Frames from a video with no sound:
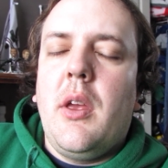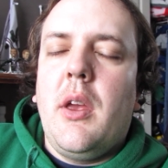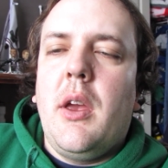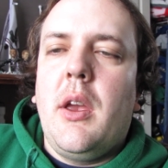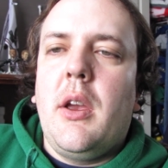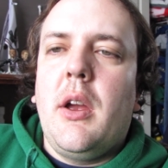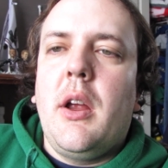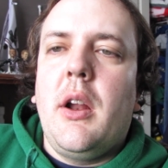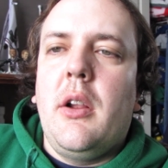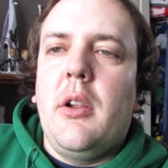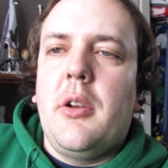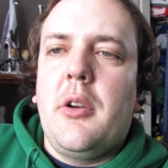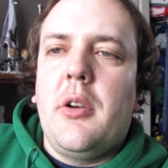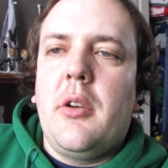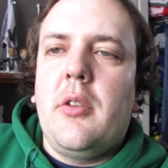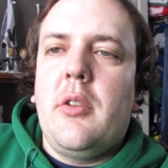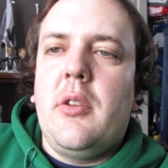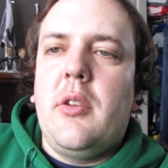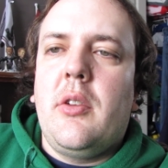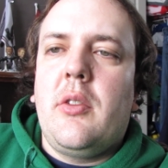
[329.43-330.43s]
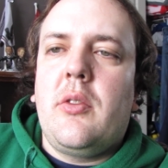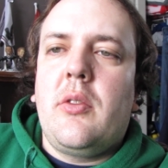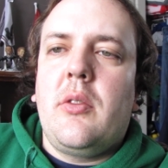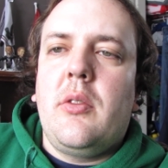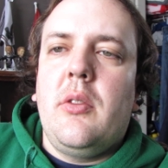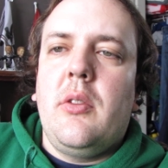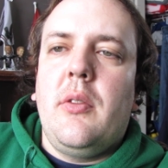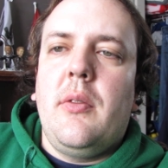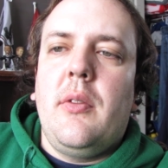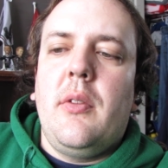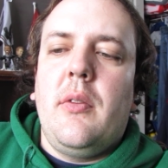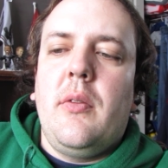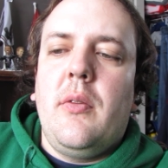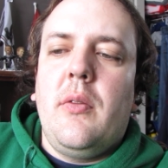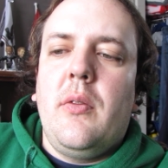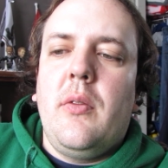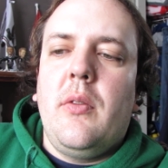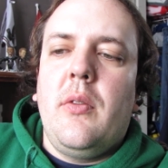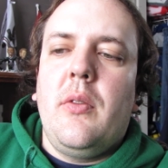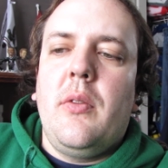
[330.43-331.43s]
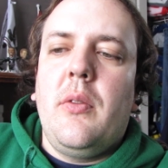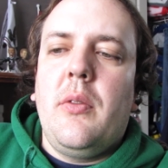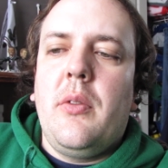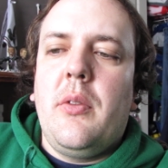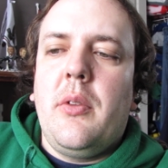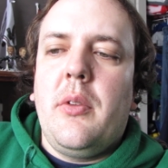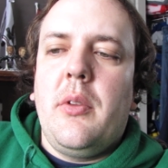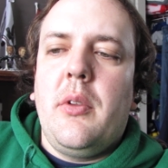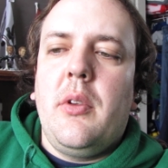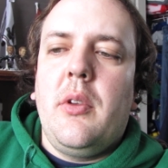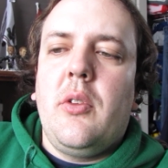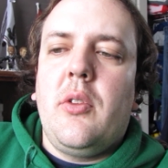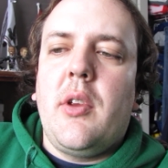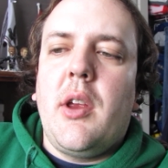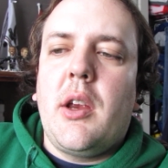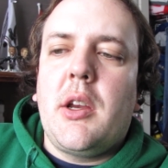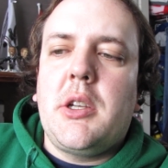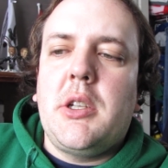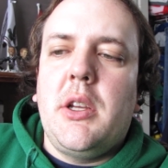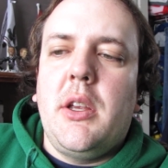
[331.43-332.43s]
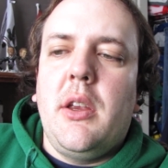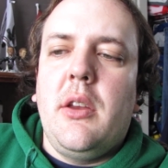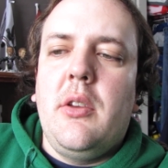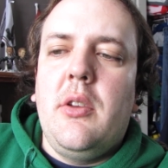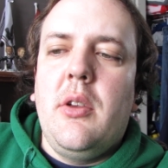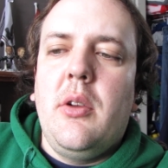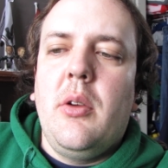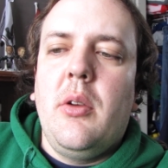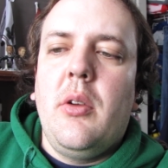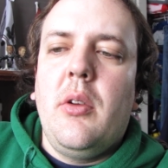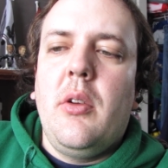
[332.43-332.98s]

I gotta learn to just, just actually do